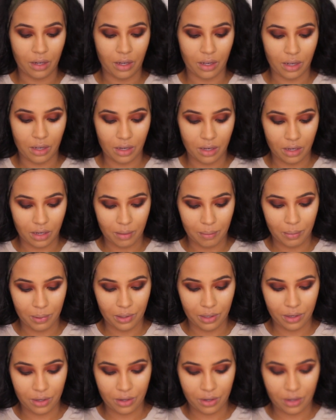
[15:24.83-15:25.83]
and I'm
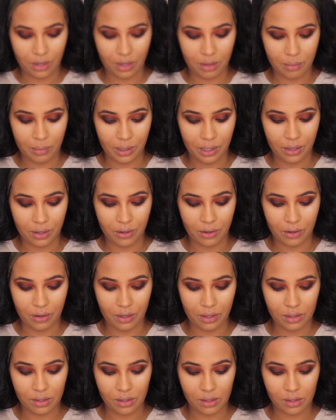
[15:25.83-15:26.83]
putting her in my
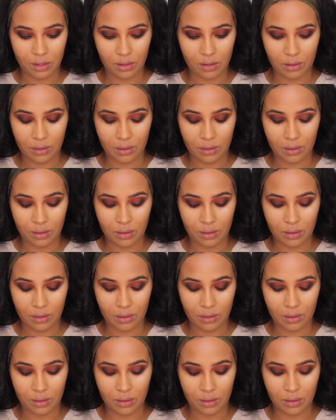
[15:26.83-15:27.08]
crease.